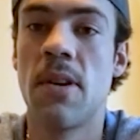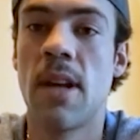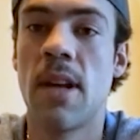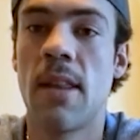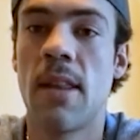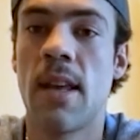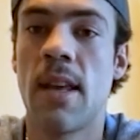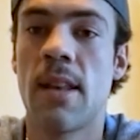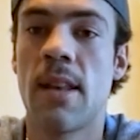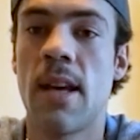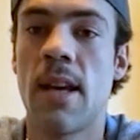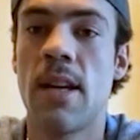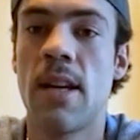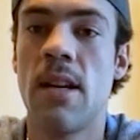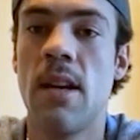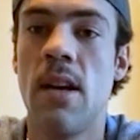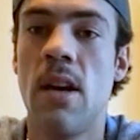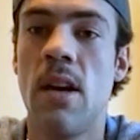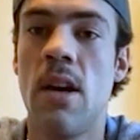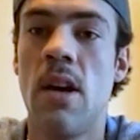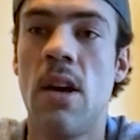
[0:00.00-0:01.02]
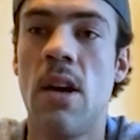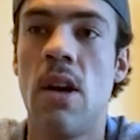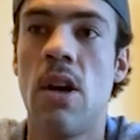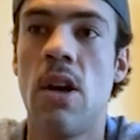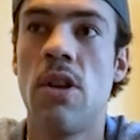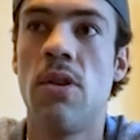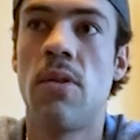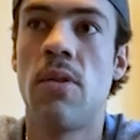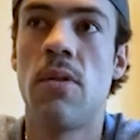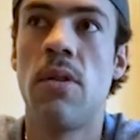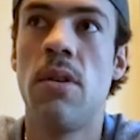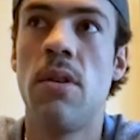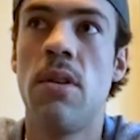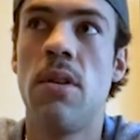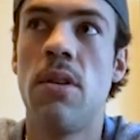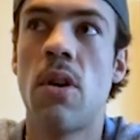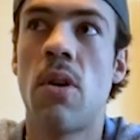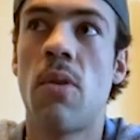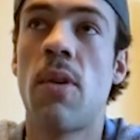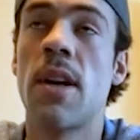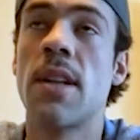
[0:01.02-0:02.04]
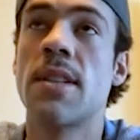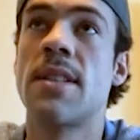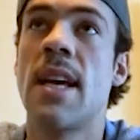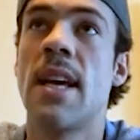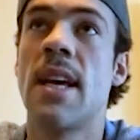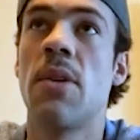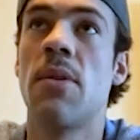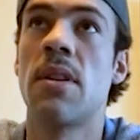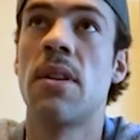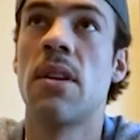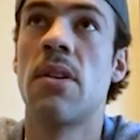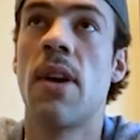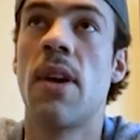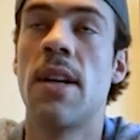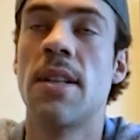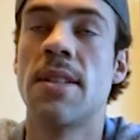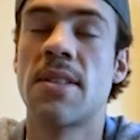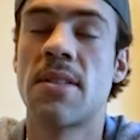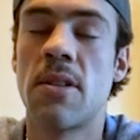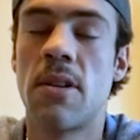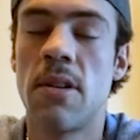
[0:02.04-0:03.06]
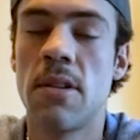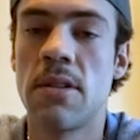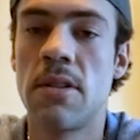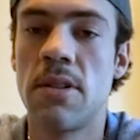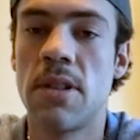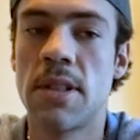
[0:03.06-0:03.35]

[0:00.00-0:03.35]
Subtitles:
And I think that you don't want to take it with a grain of salt.